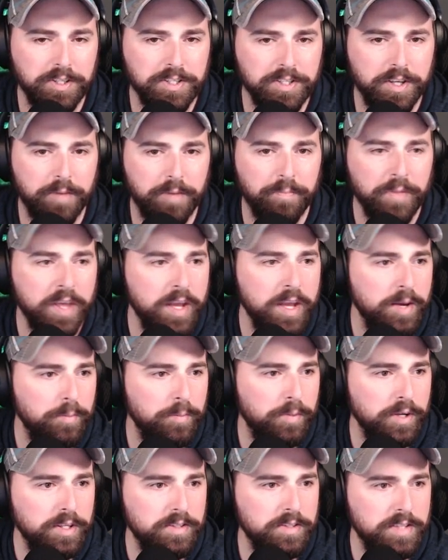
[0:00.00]
So
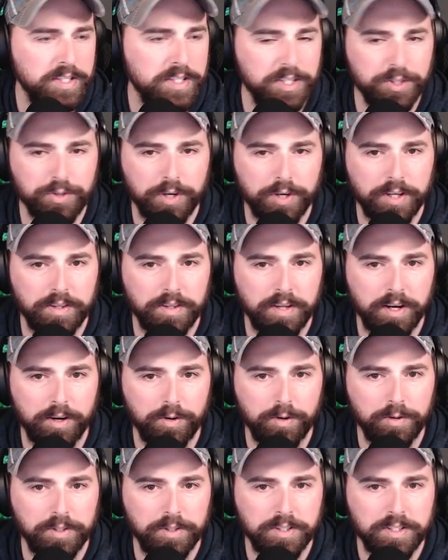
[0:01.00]
pretty decent trade there
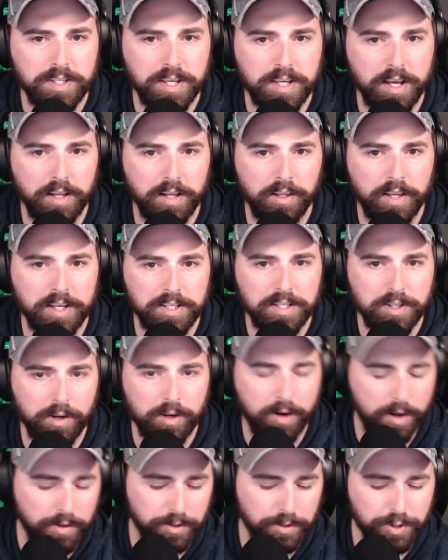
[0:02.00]
on TLS.
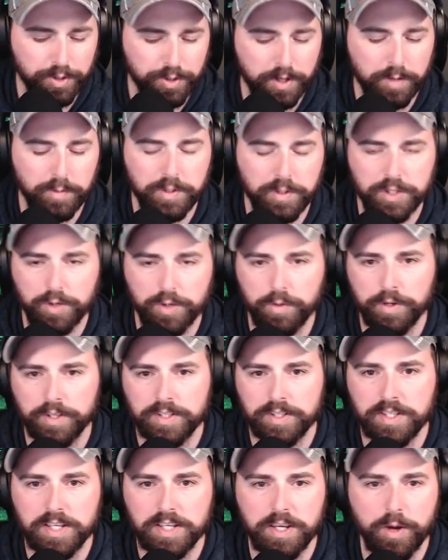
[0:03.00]
Our other trade was on
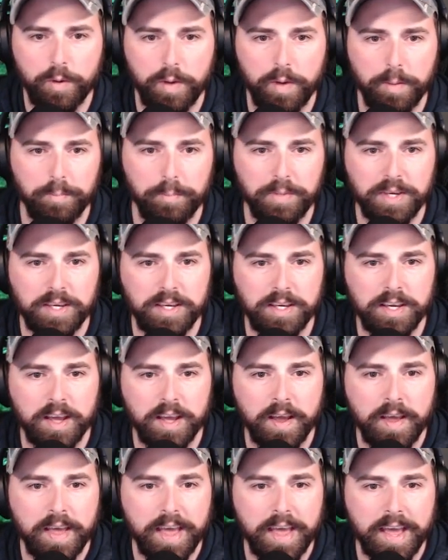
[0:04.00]
COMP,
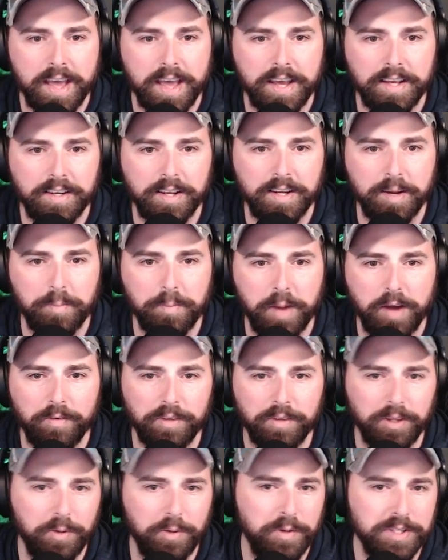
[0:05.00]
and um, I
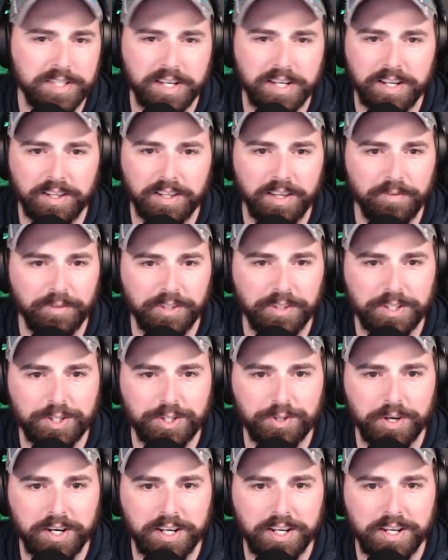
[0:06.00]
really wasn't in love with this
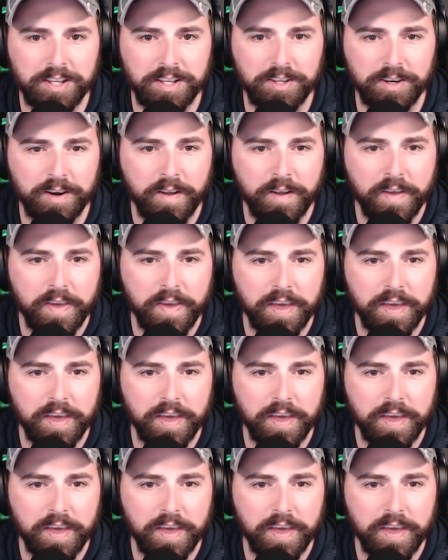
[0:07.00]
trade either.